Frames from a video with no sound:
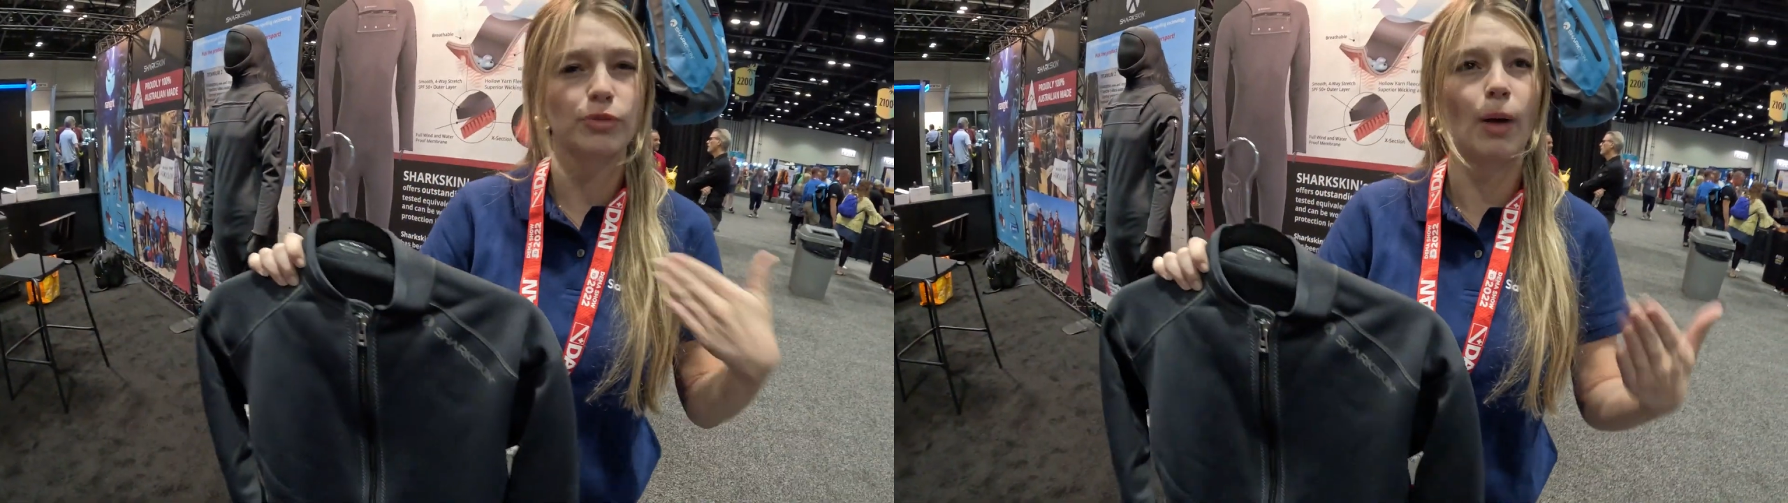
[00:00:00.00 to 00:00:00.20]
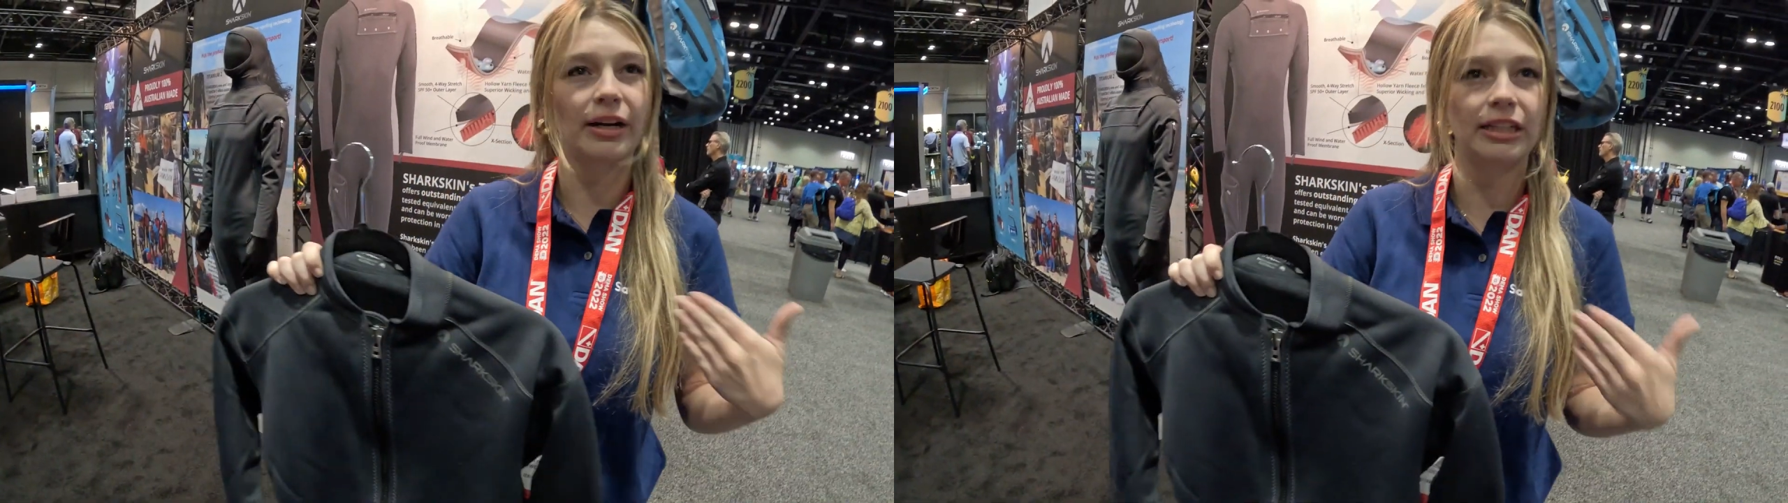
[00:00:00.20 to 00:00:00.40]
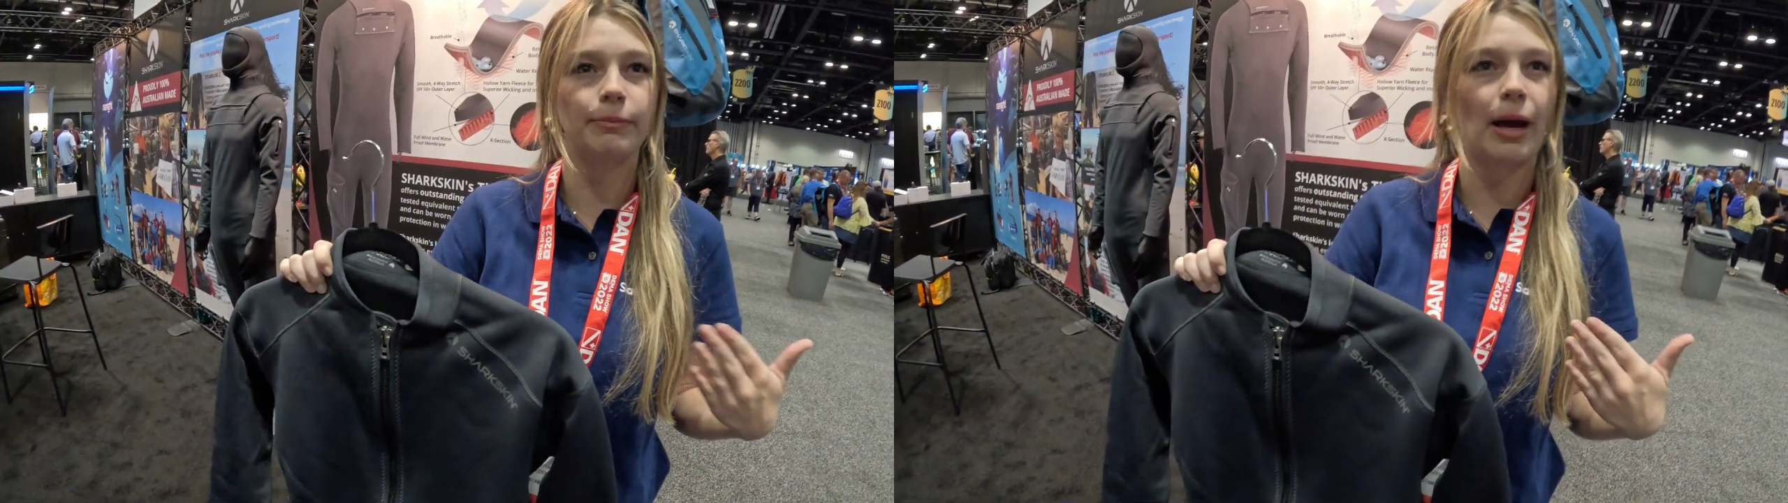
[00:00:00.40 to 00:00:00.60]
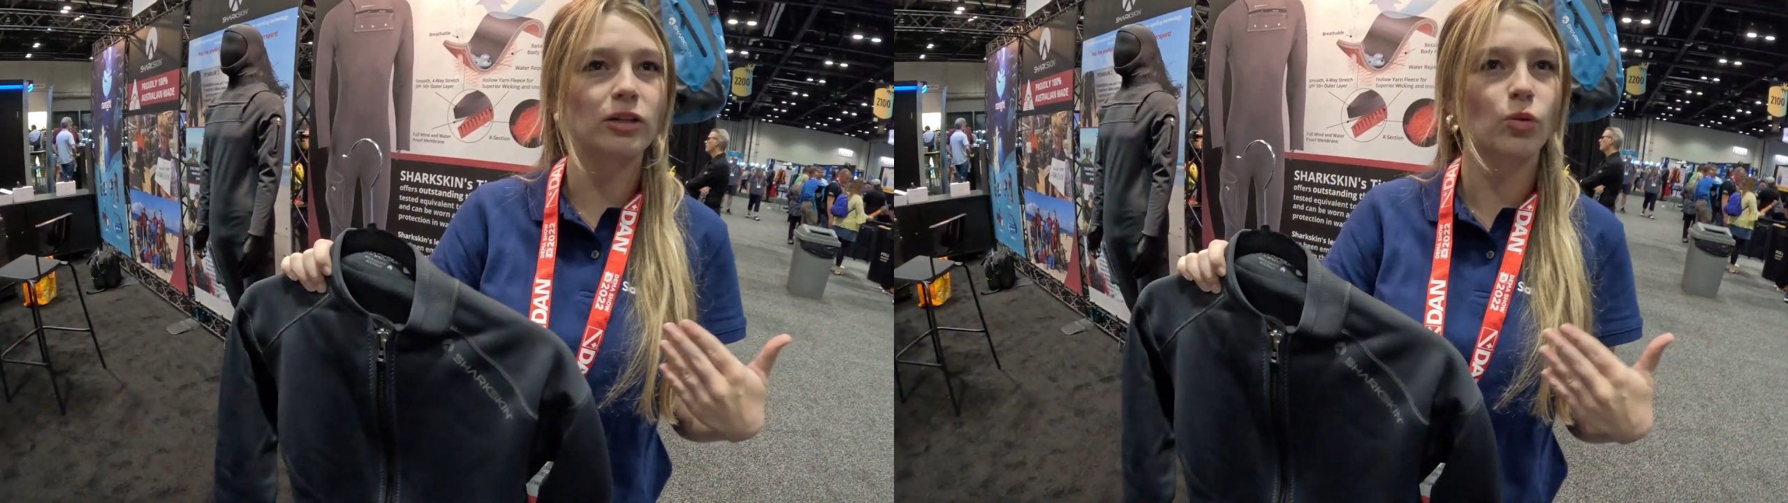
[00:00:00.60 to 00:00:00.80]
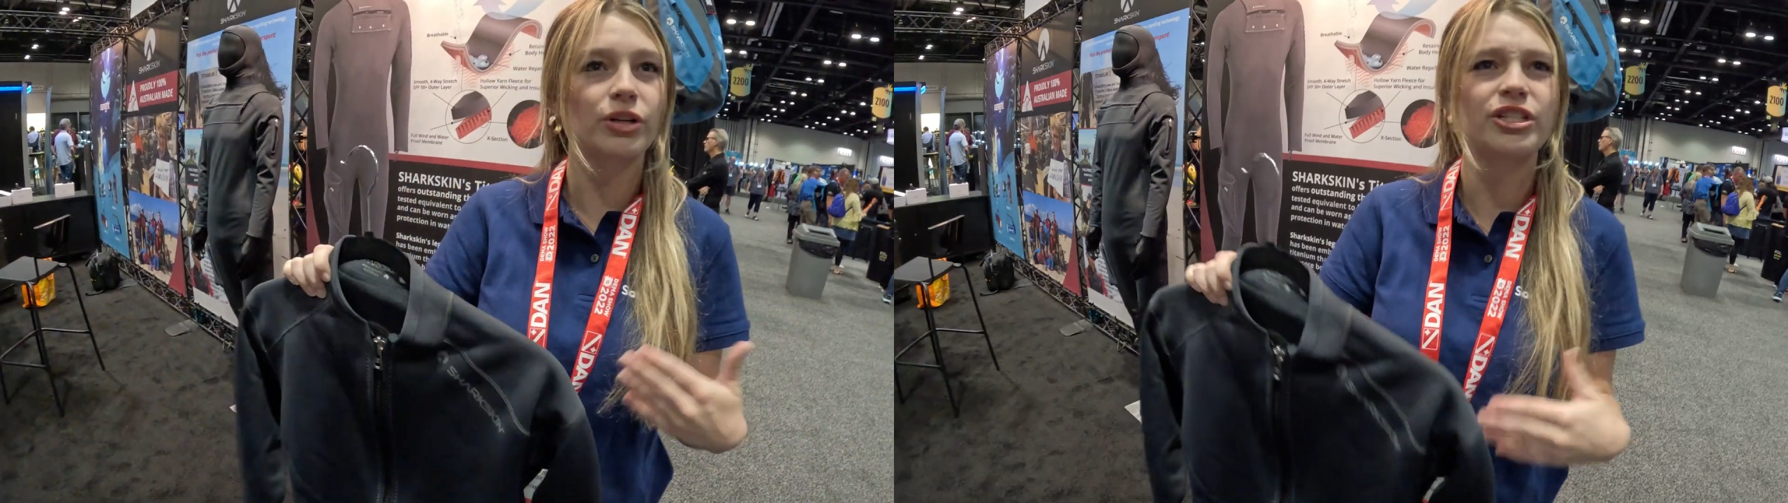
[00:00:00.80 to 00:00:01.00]
your body heat
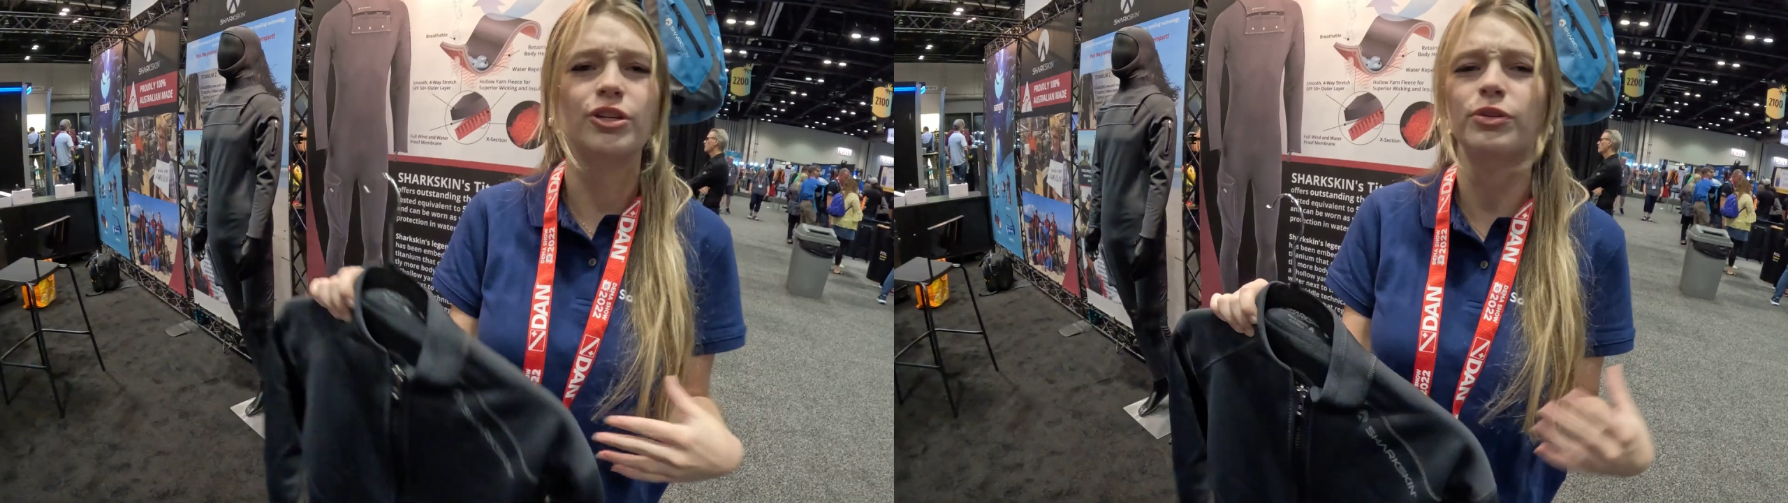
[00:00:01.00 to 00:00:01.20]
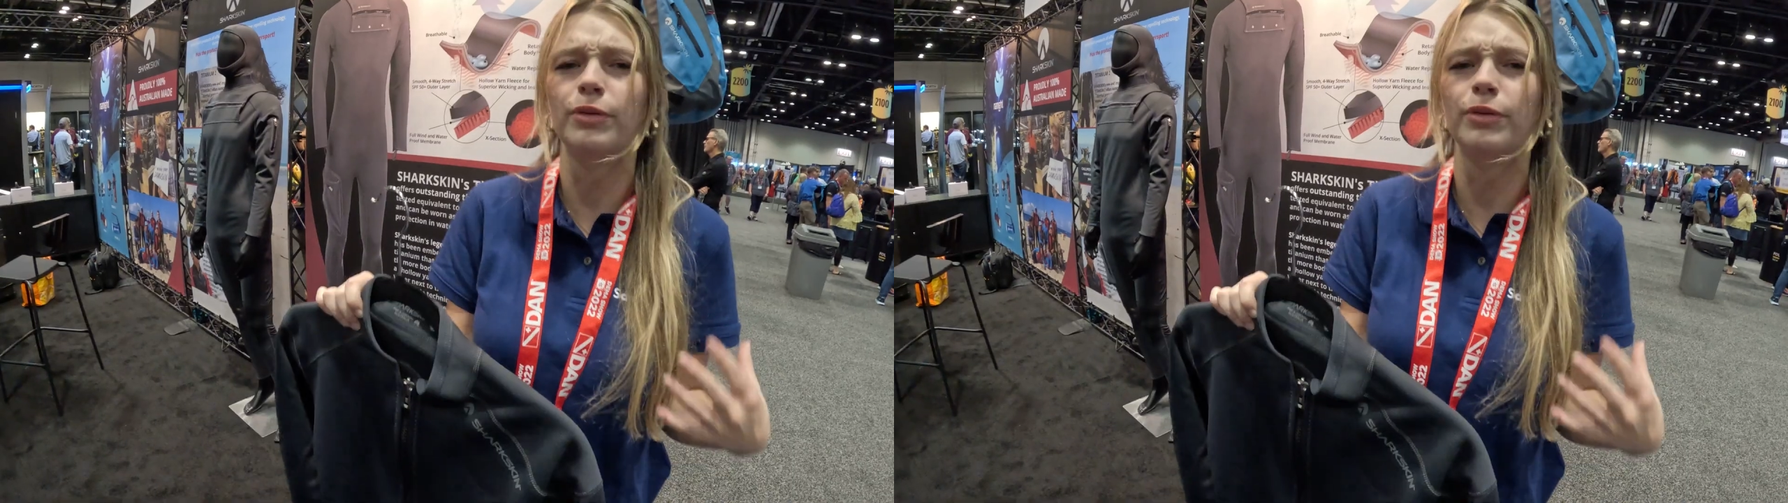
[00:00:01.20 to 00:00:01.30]
back towards you,